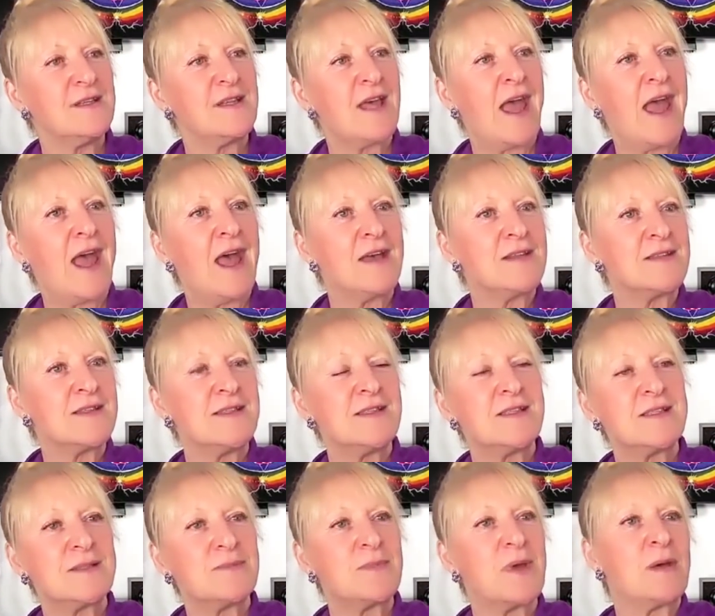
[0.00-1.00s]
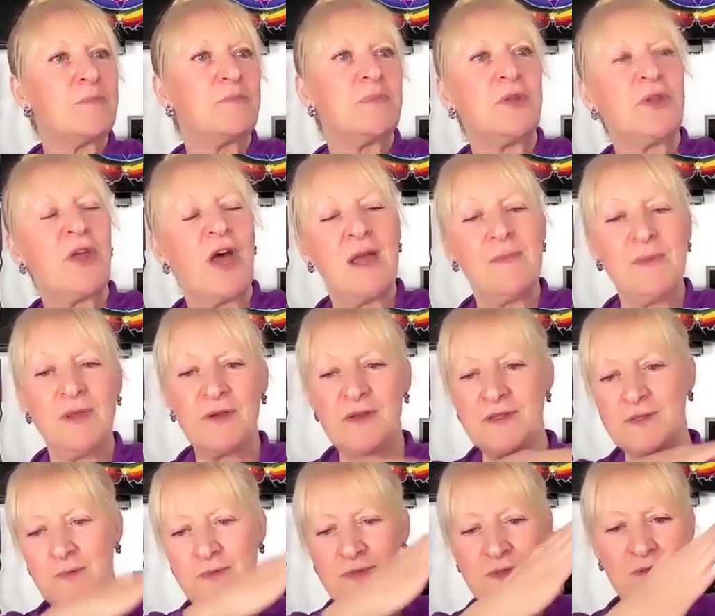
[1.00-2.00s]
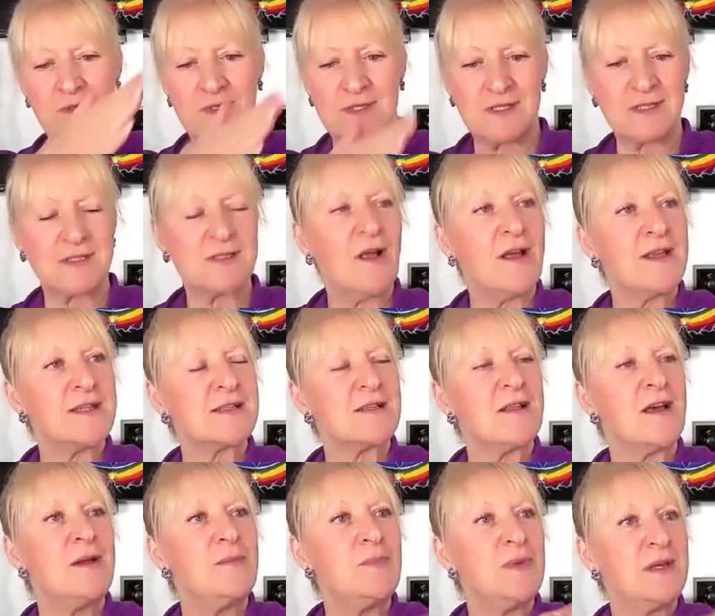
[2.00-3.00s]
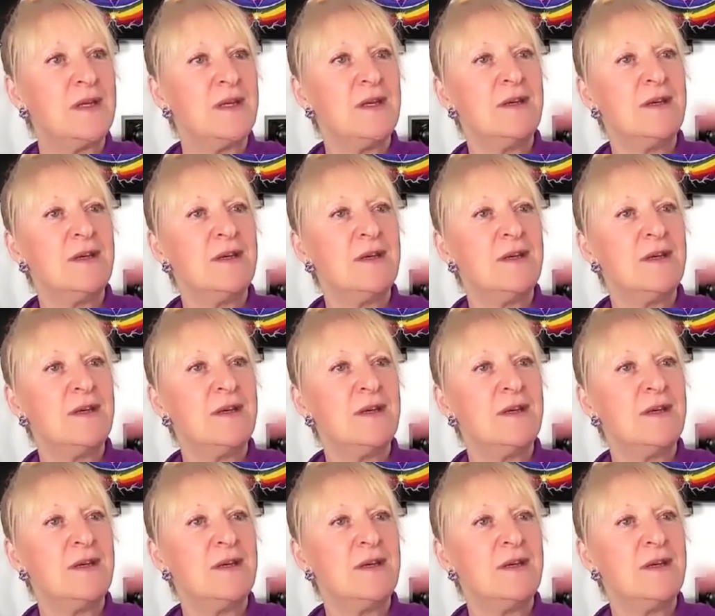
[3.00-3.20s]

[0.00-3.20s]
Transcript: houses below, because it was on a slight slope.